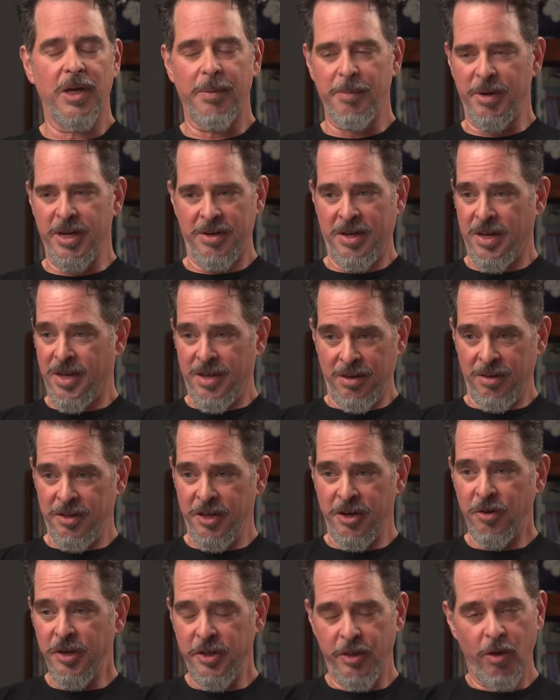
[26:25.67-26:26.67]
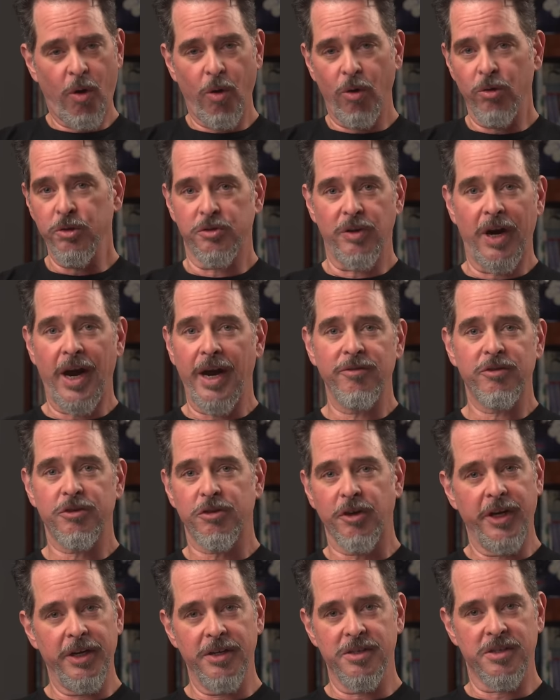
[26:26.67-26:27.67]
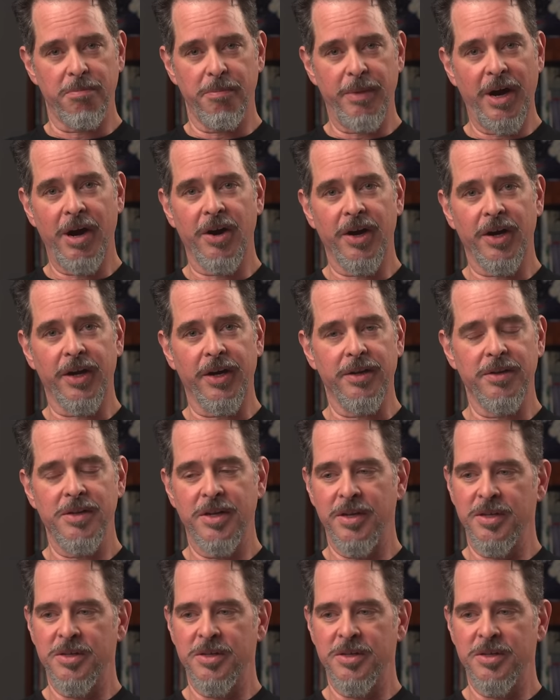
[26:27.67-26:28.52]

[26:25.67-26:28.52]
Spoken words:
I mean, literally the whole drivetrain is American,